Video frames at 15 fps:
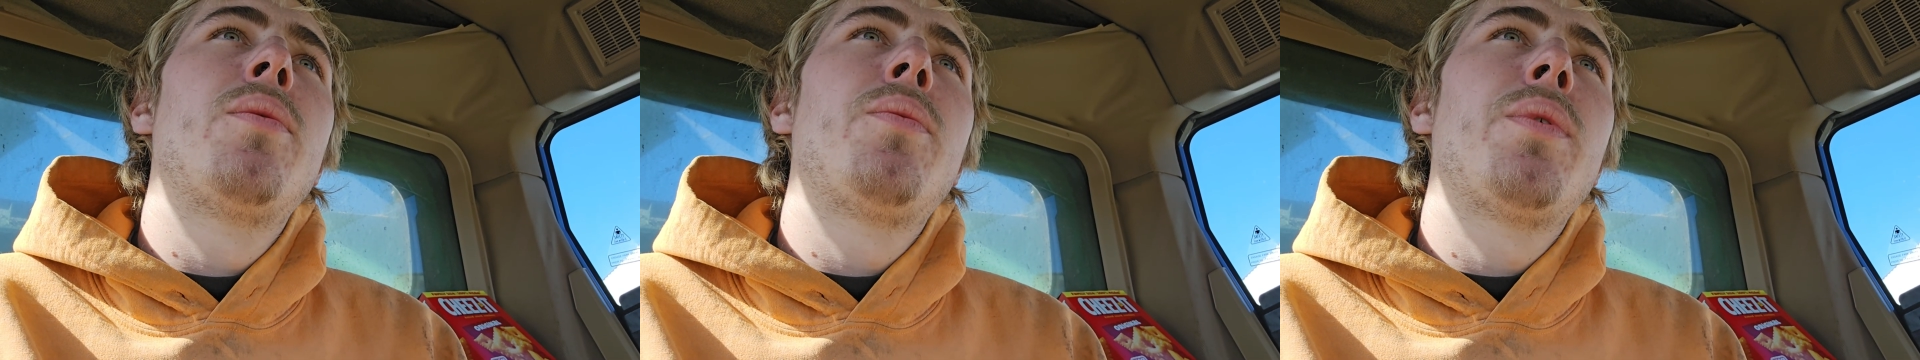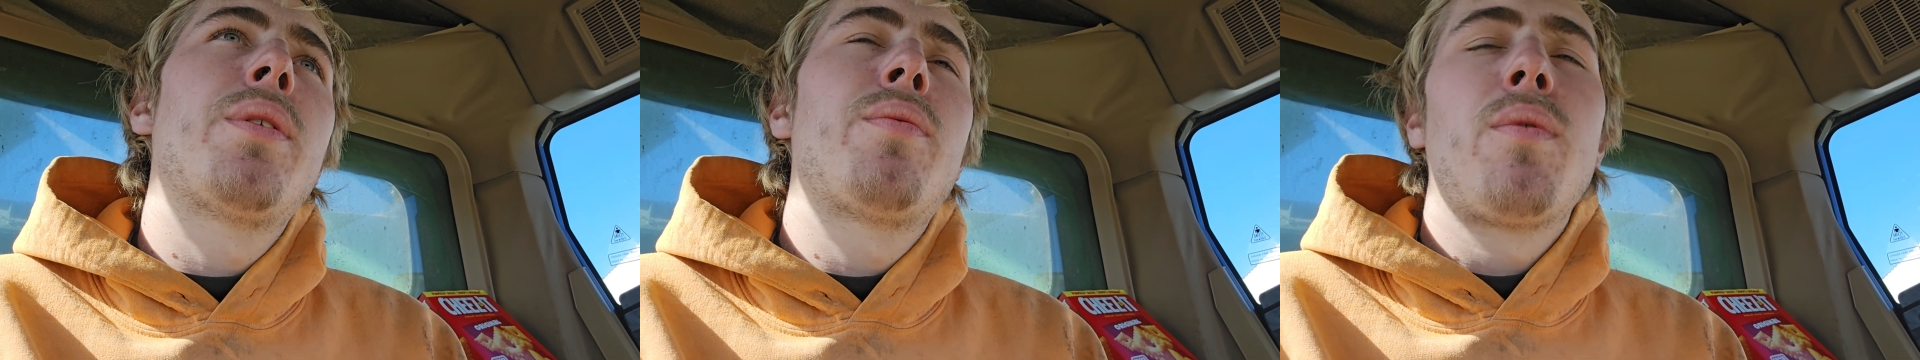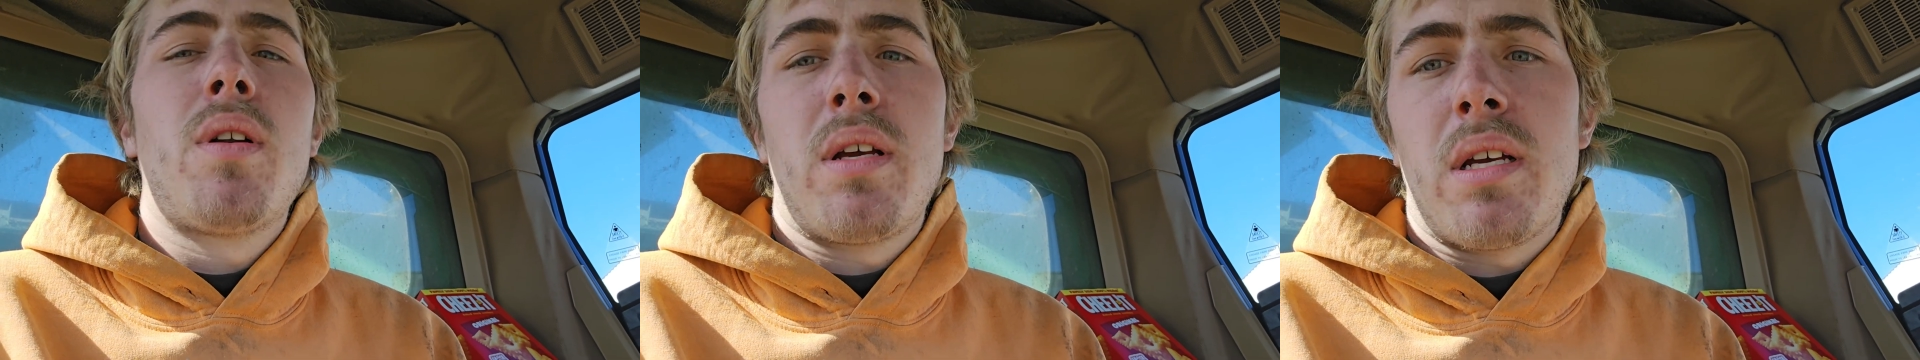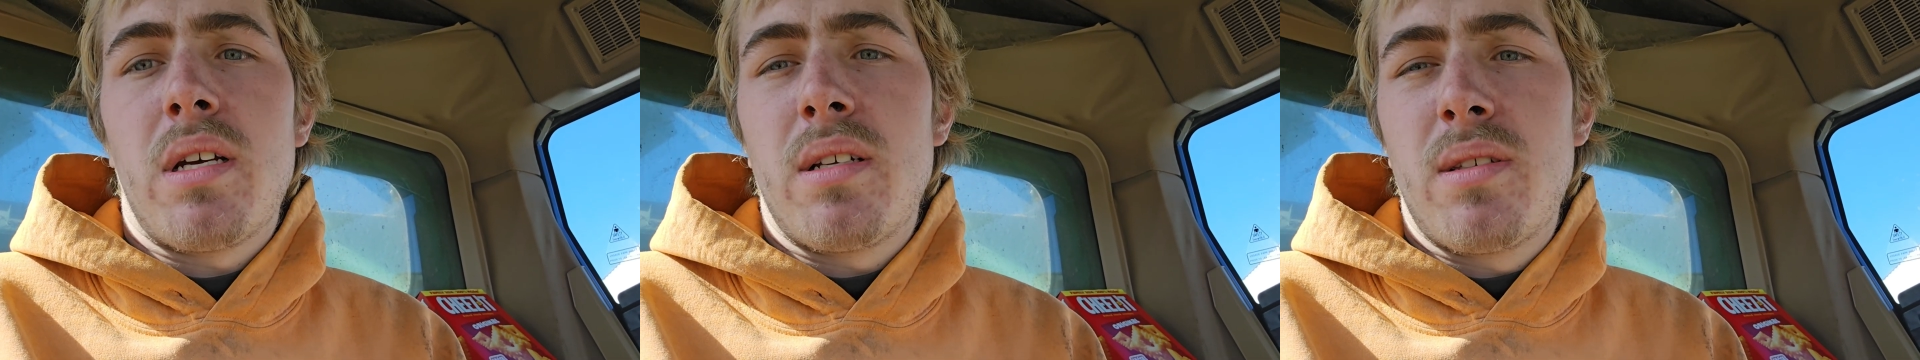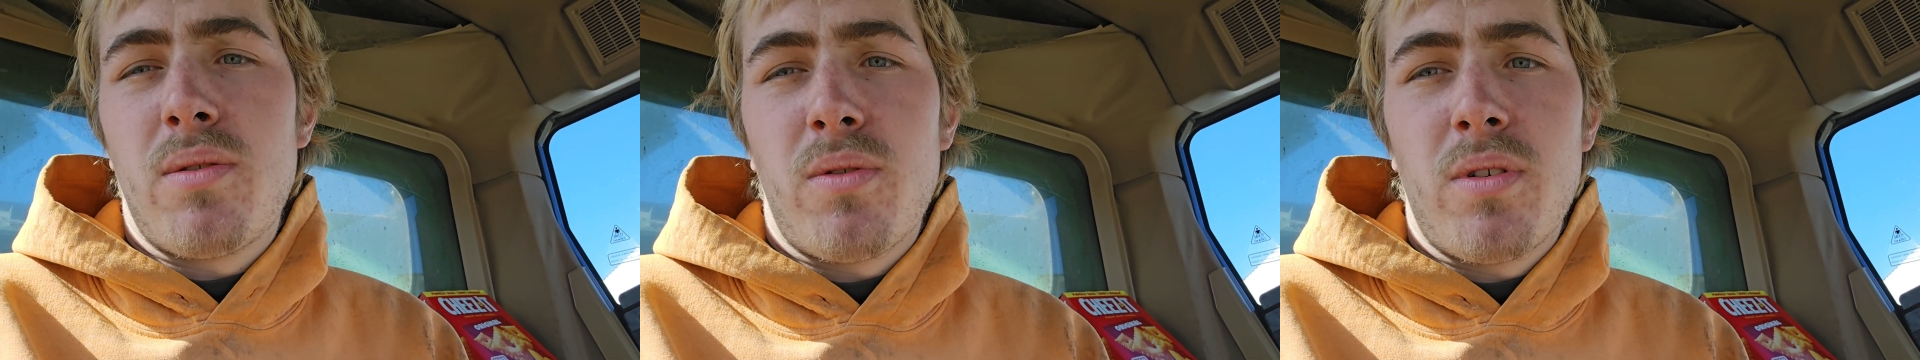with running
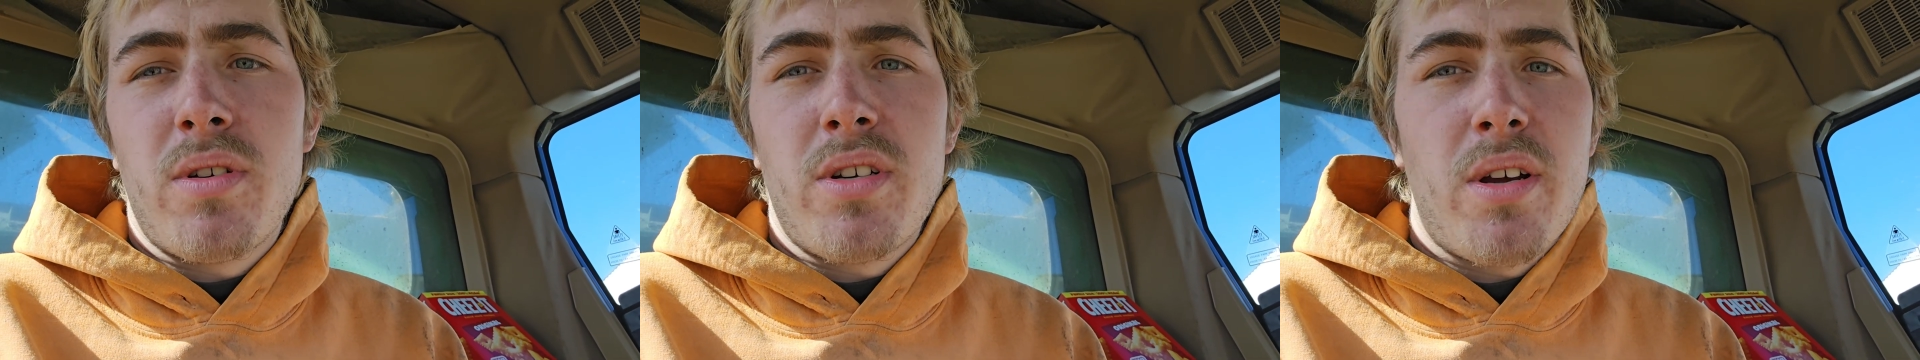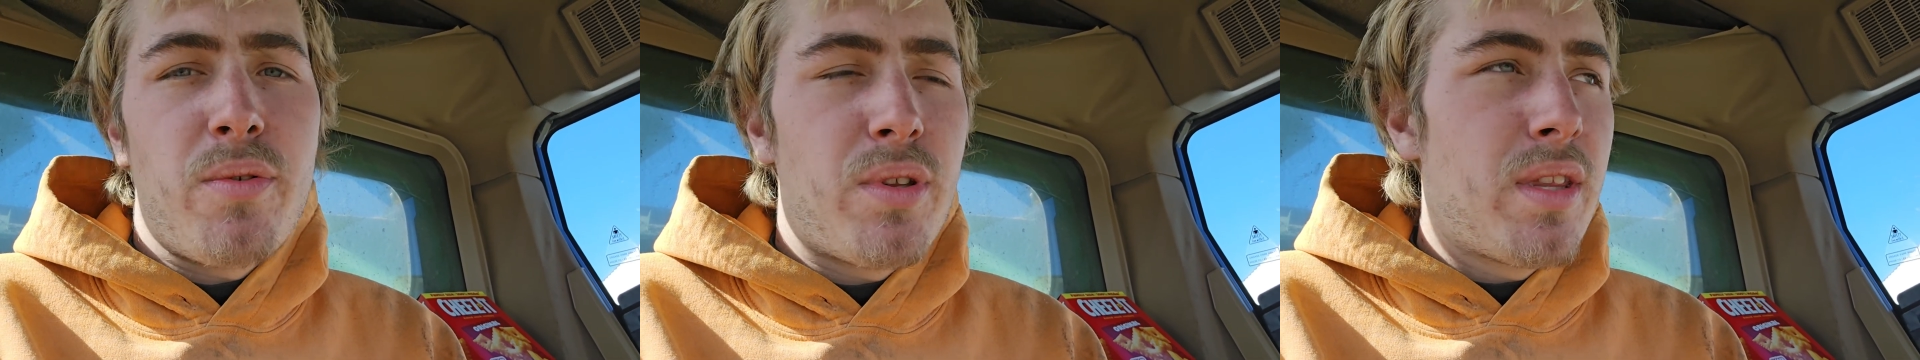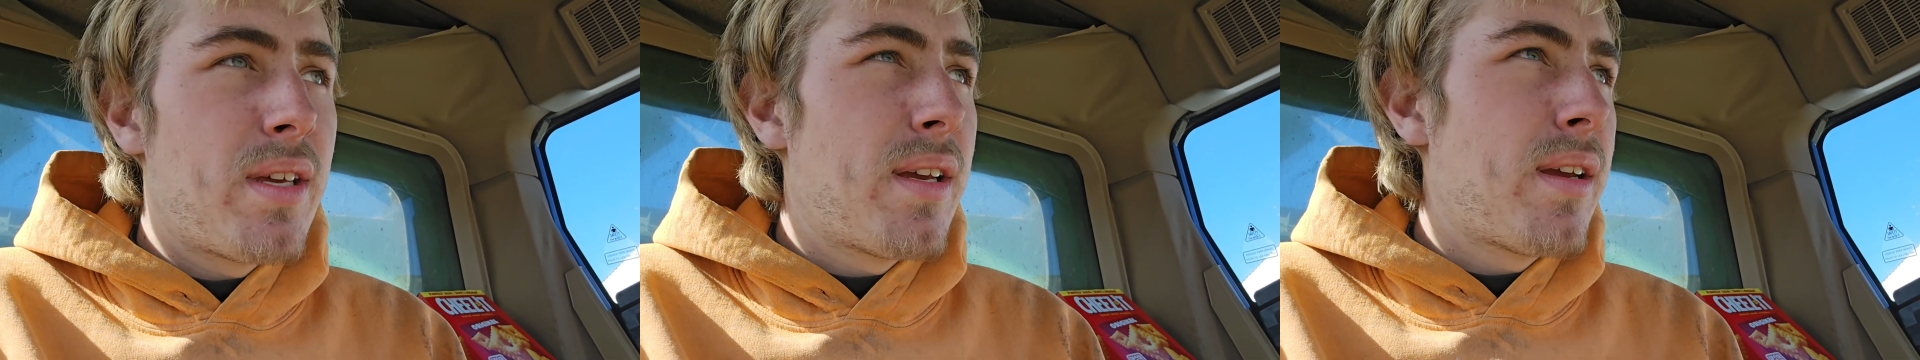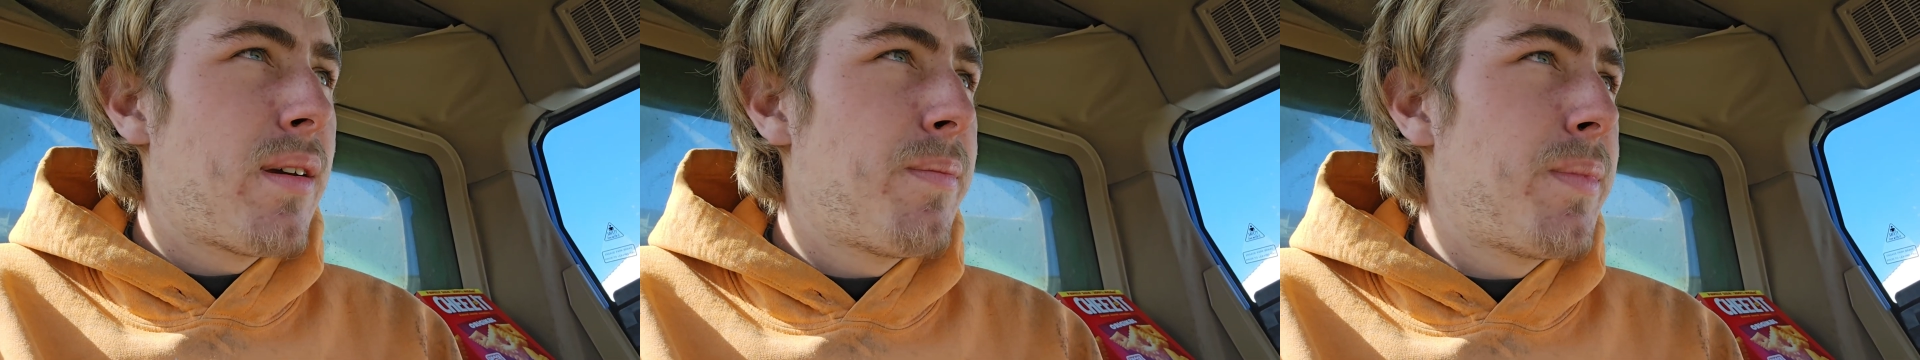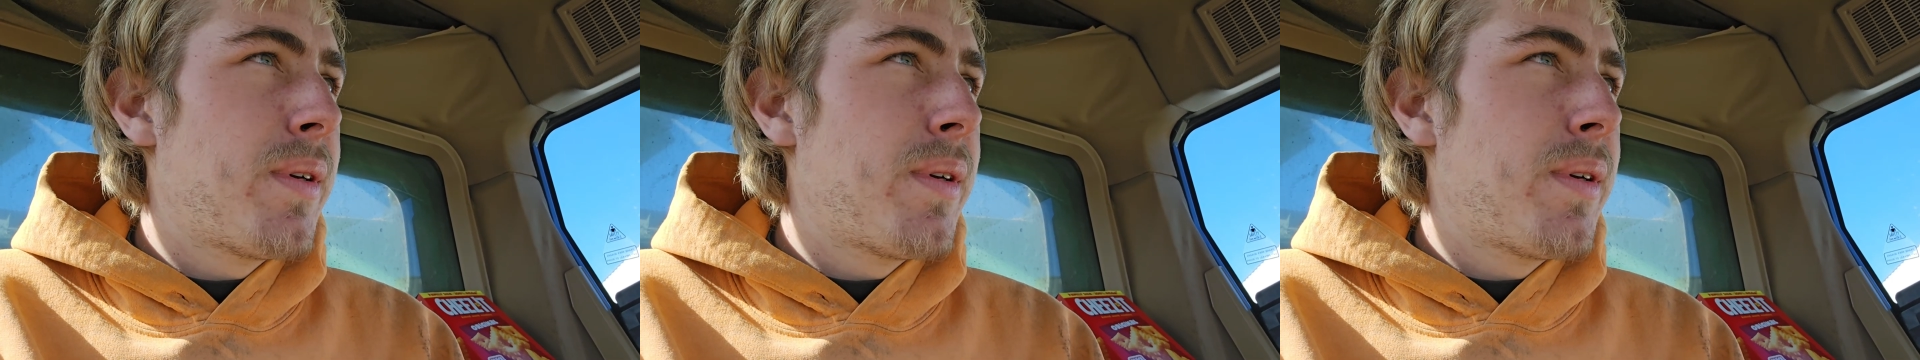out of storage, I would think.